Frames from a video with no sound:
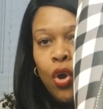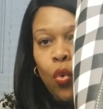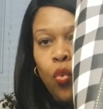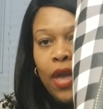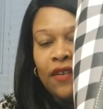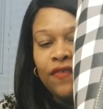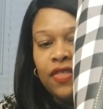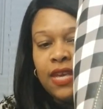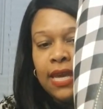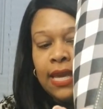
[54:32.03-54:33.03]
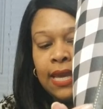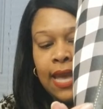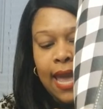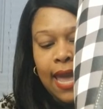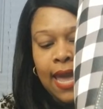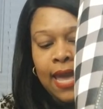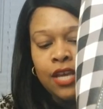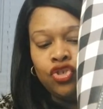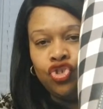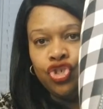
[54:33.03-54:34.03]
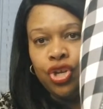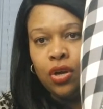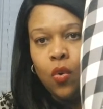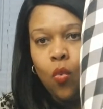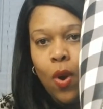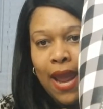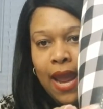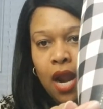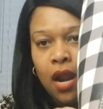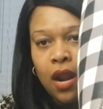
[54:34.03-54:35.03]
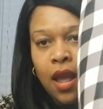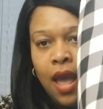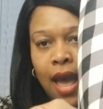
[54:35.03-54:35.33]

with the edge where